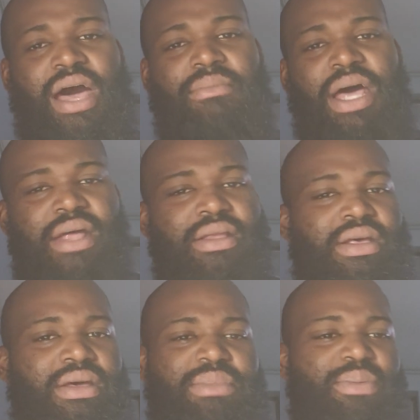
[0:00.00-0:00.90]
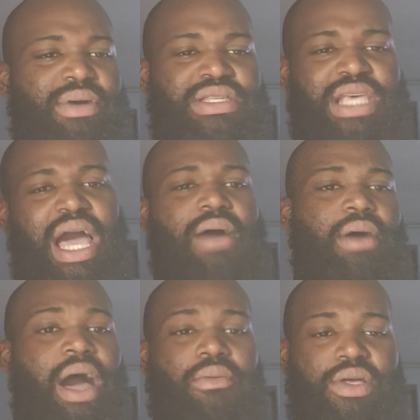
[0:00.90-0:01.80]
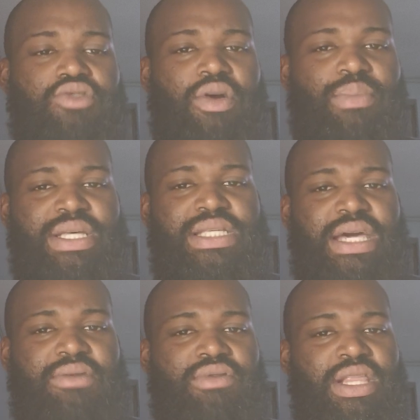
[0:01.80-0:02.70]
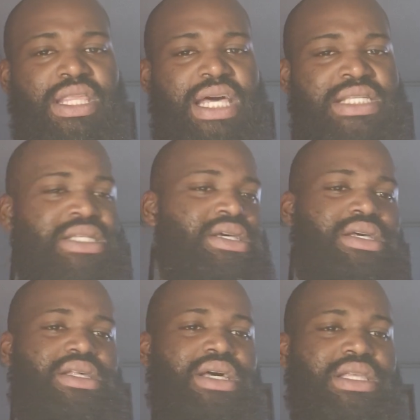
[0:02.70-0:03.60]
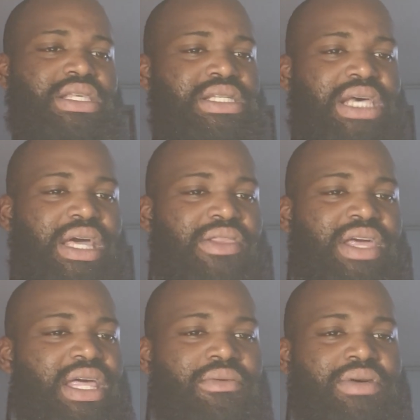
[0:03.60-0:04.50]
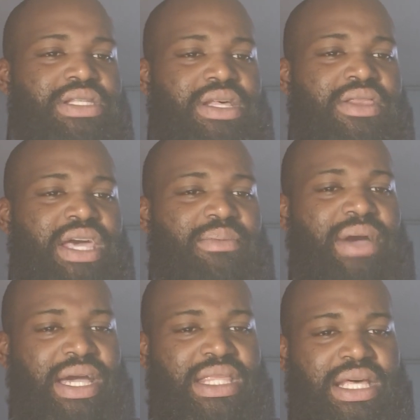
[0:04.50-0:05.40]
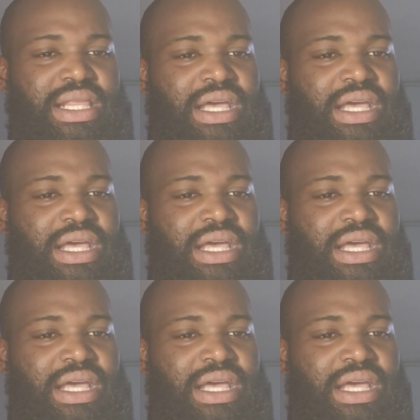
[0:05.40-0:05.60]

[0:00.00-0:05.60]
I'm not, me personally, I wouldn't do it, but it's like really that's like this like a thing that wasn't a thing back then.